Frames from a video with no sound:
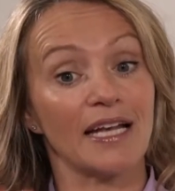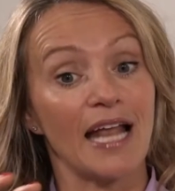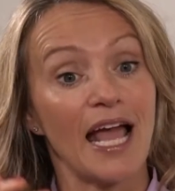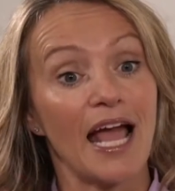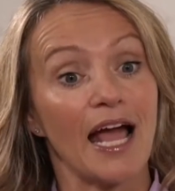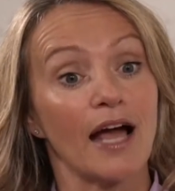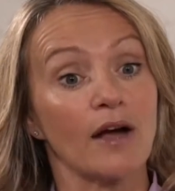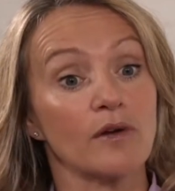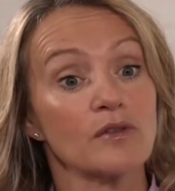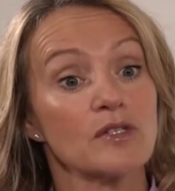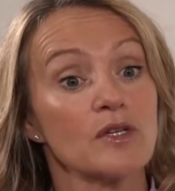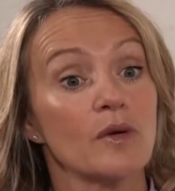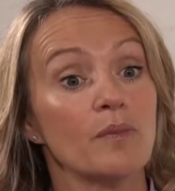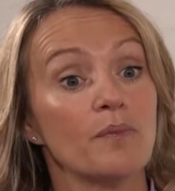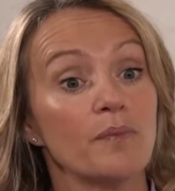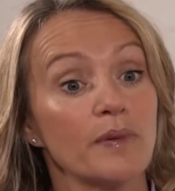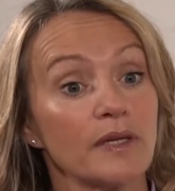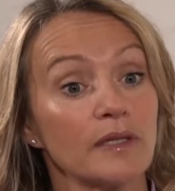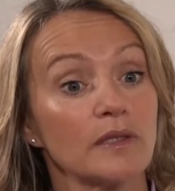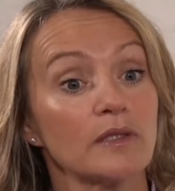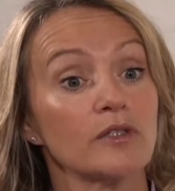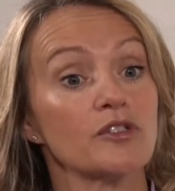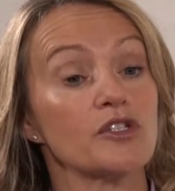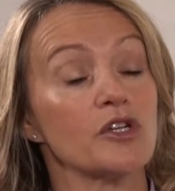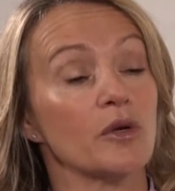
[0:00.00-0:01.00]
how to
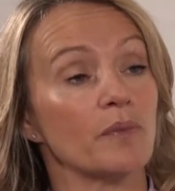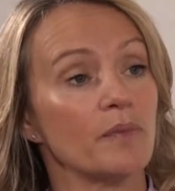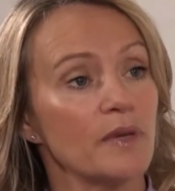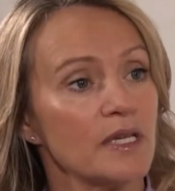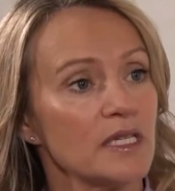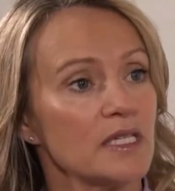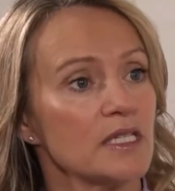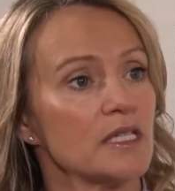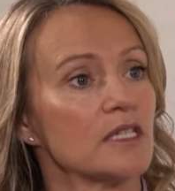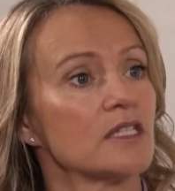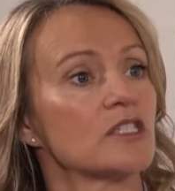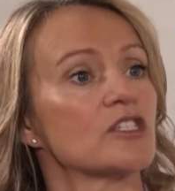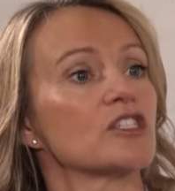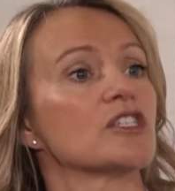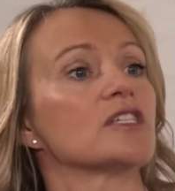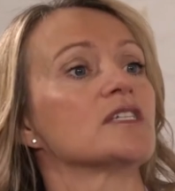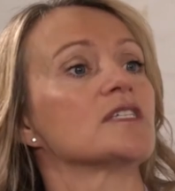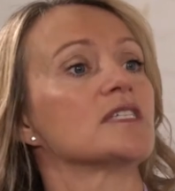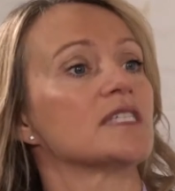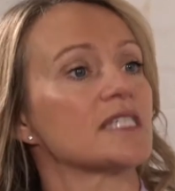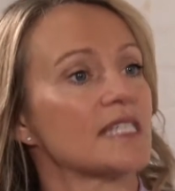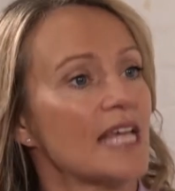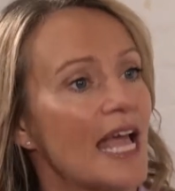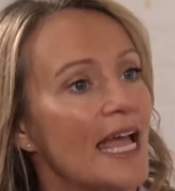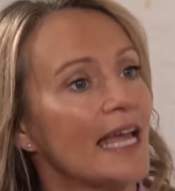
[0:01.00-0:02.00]
build your business to
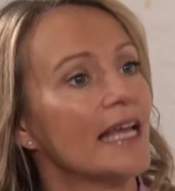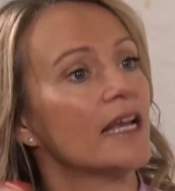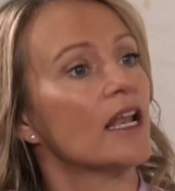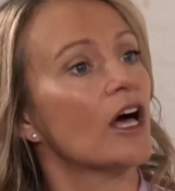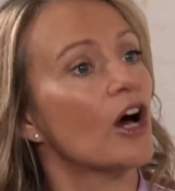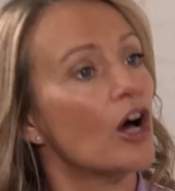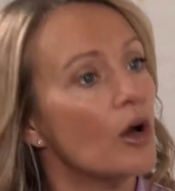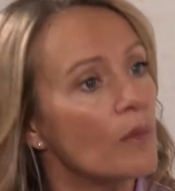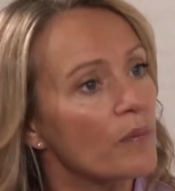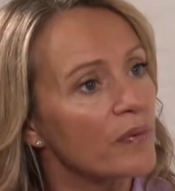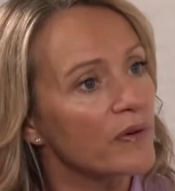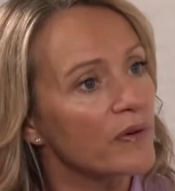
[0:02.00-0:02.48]
scale up.